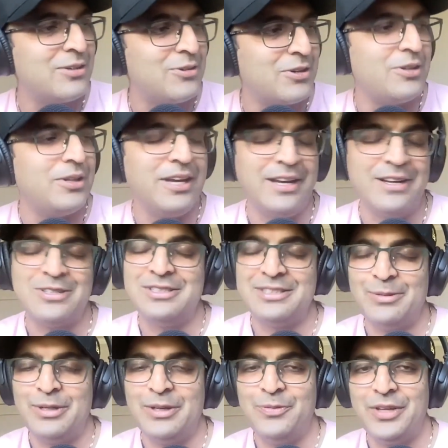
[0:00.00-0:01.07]
You go, hey, actually,
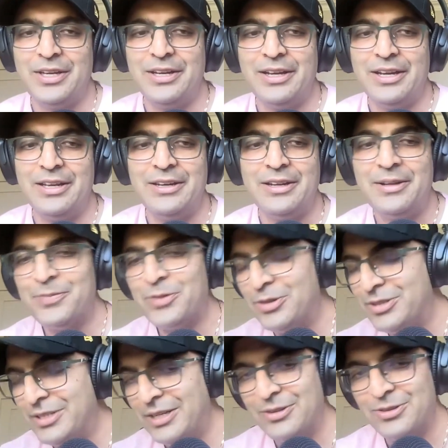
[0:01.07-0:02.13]
someone out there, and
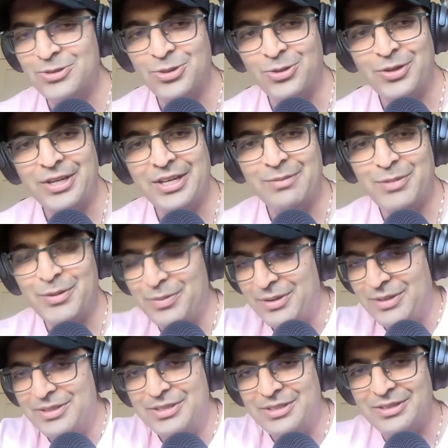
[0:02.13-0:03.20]
you tell your story, and
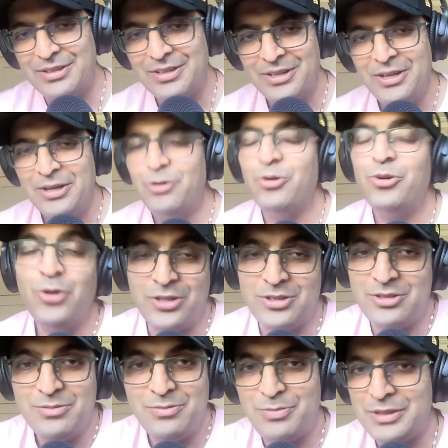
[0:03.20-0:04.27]
people listen, or
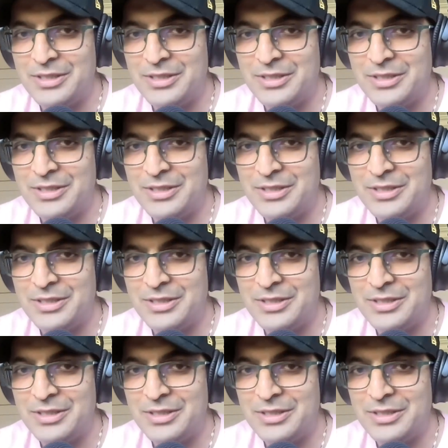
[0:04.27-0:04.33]
not.